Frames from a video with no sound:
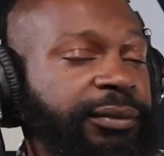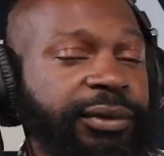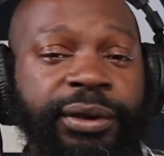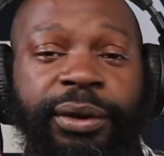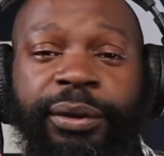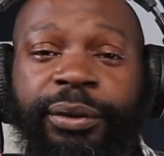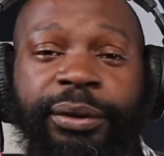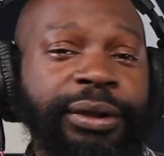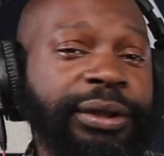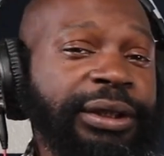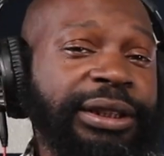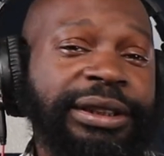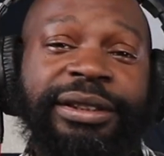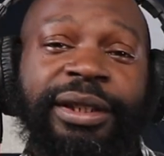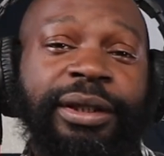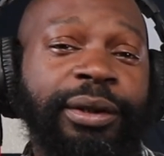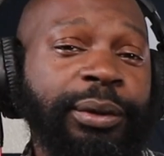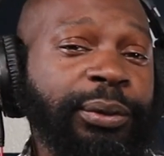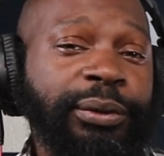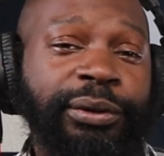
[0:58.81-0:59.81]
So
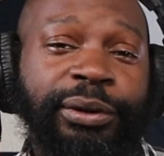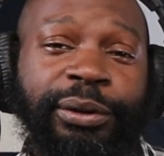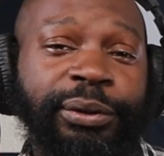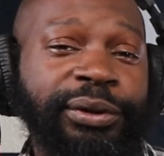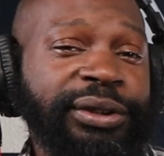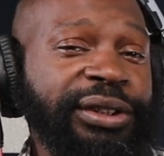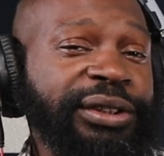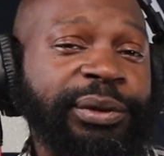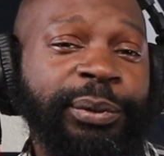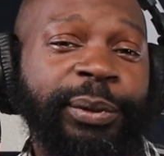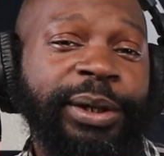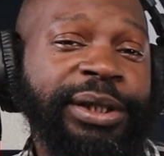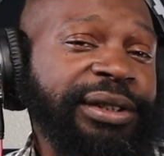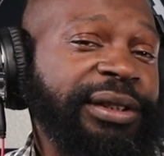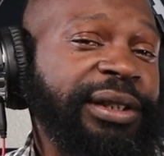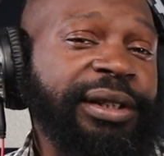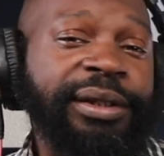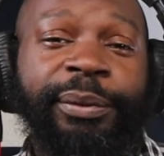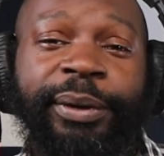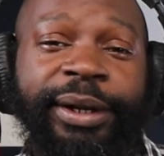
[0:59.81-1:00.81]
it's a lose lose
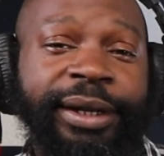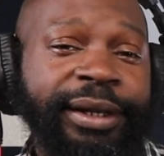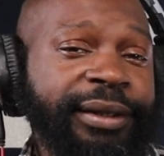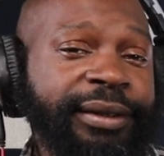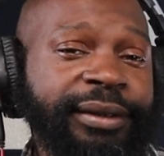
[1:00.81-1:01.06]
situation anyway.